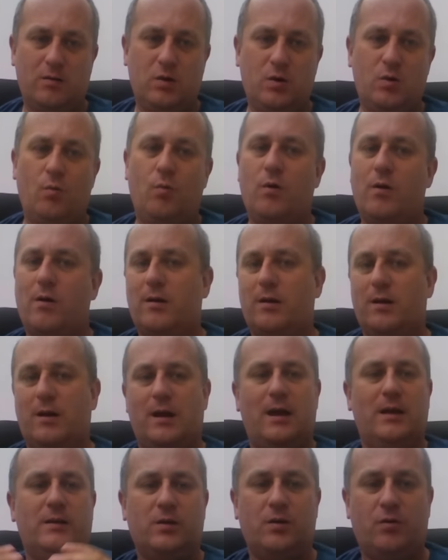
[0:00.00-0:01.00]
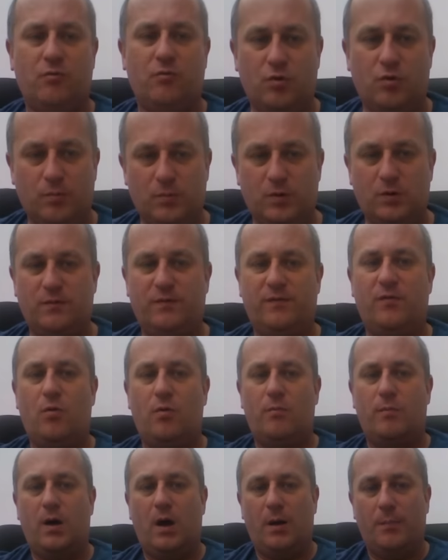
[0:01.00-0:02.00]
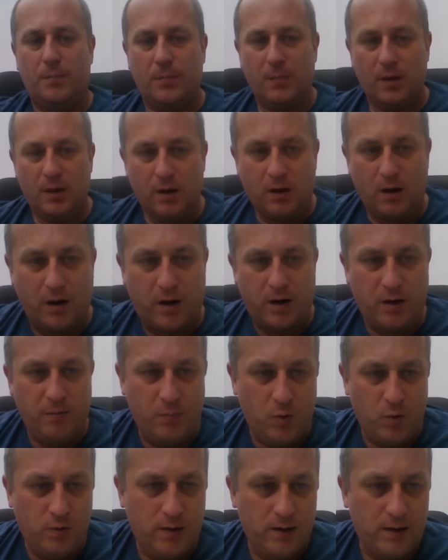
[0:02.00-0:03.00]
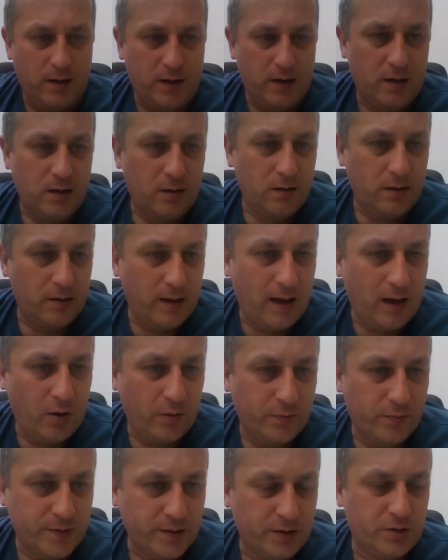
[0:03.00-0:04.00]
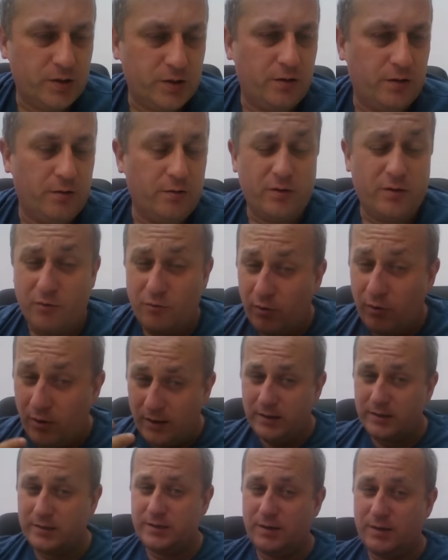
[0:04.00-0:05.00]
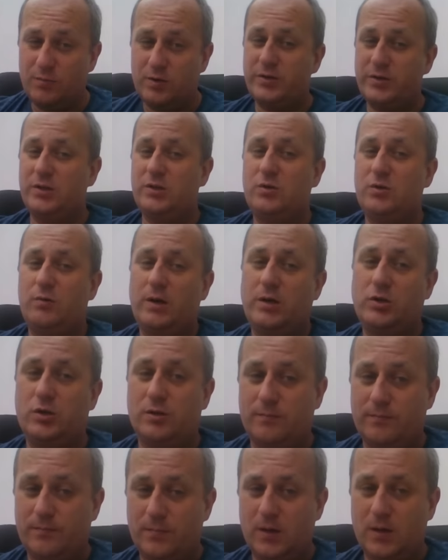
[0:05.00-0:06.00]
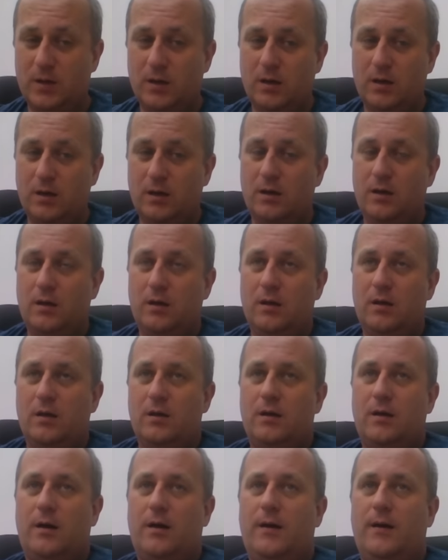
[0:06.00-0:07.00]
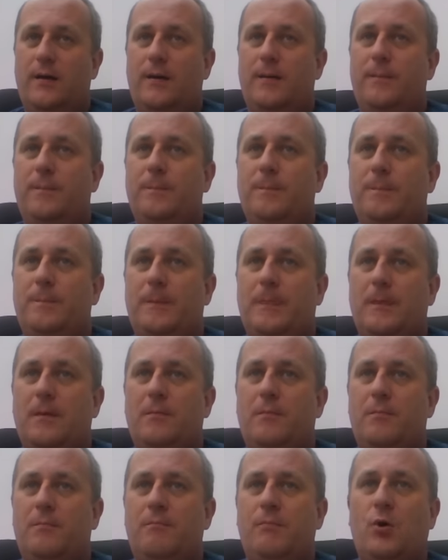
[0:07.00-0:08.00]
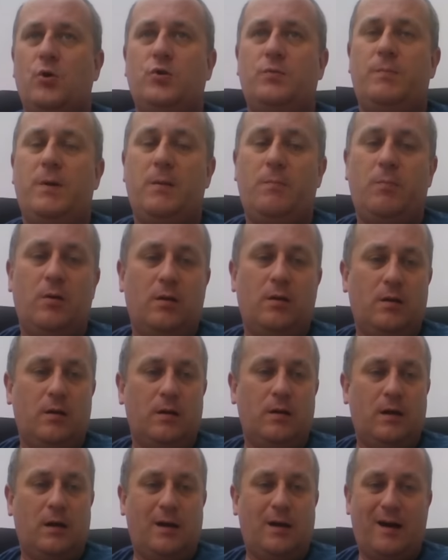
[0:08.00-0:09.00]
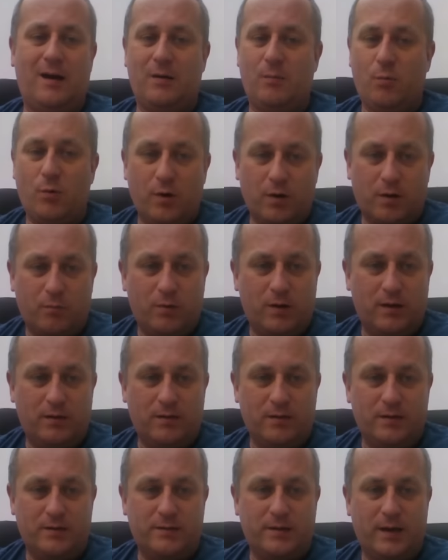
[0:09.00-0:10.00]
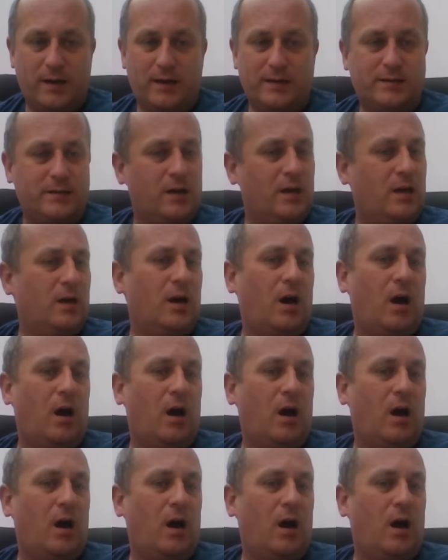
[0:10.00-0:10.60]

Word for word: you work as a group. You form up a community that helps each other. They're all in a similar situation. Um, most people I work with these days